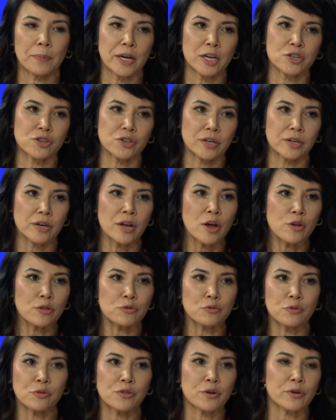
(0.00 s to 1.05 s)
a patient
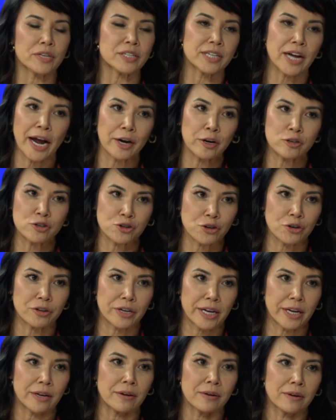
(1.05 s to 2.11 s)
through their entire
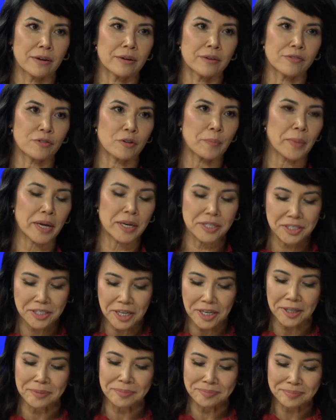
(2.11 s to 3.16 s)
journey from A to
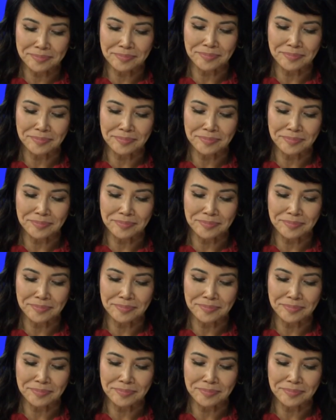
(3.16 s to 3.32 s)
Z.